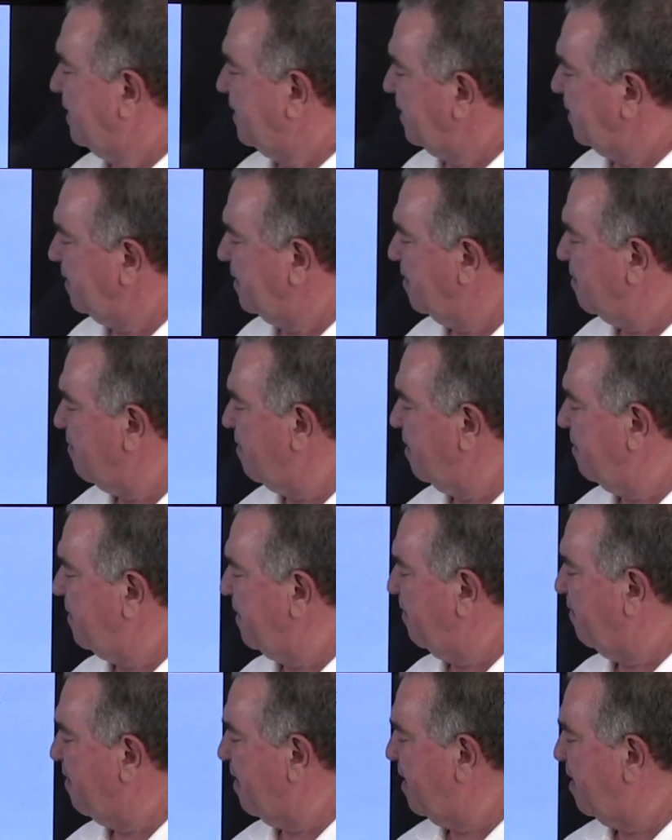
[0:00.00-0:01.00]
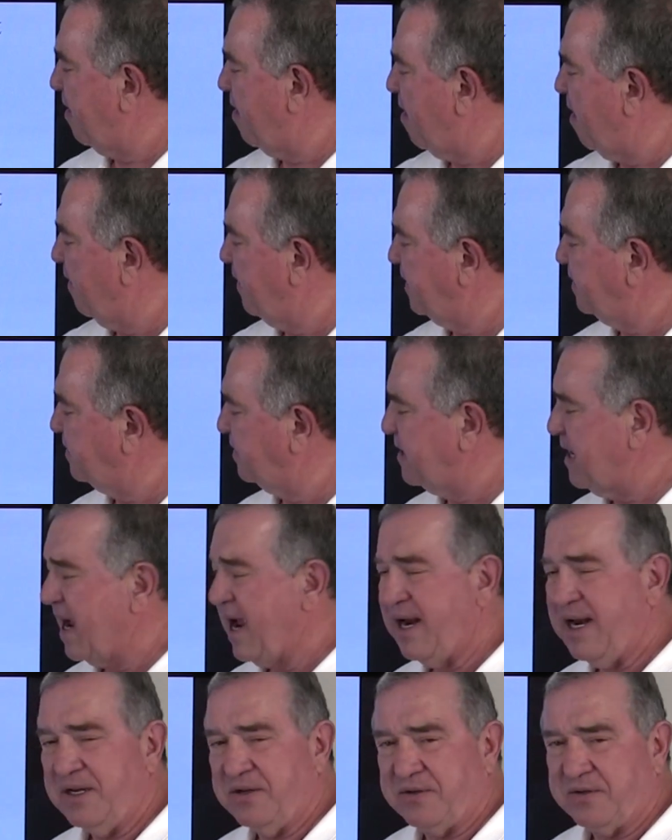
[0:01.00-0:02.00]
You don't want to be running all these
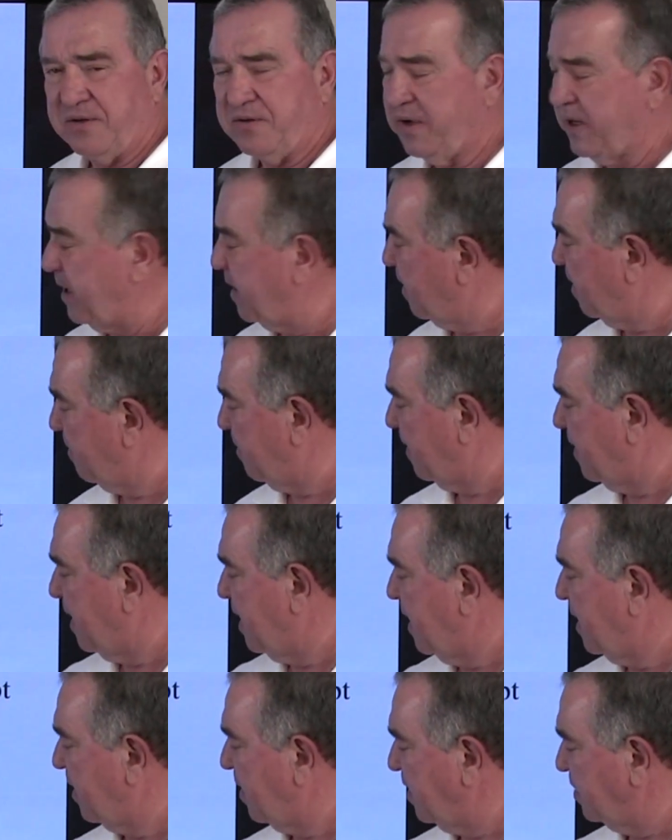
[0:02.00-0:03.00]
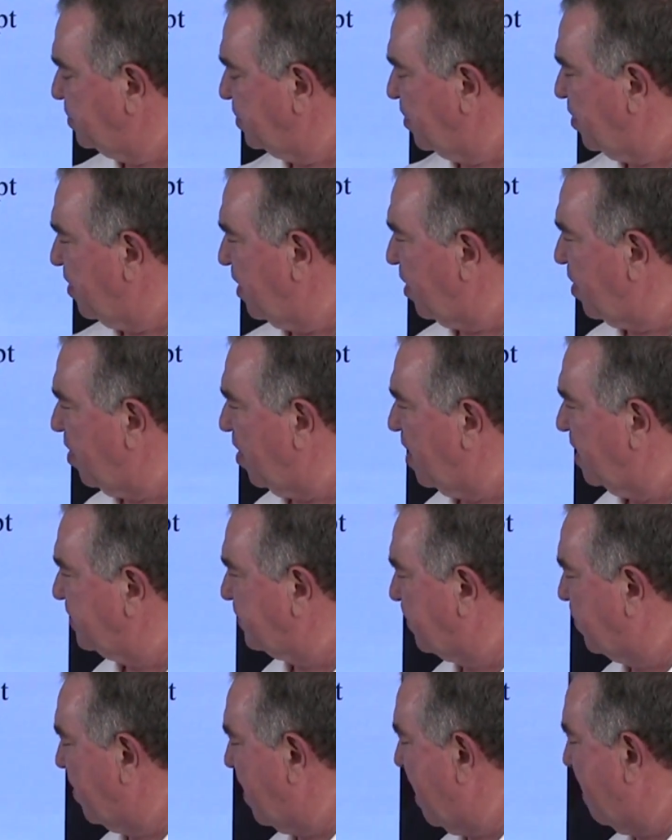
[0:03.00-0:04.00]
90s through here because you're going to cause
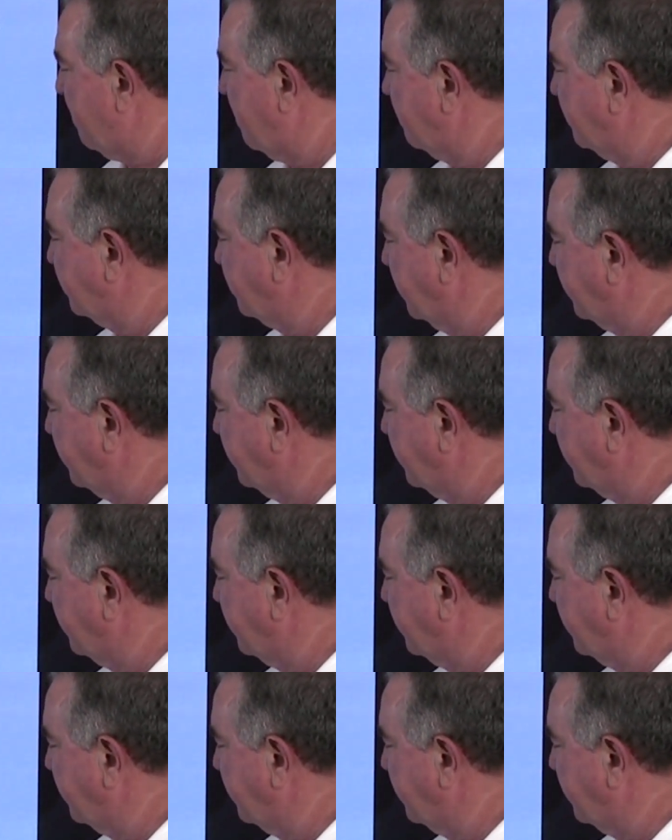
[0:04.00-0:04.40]
problems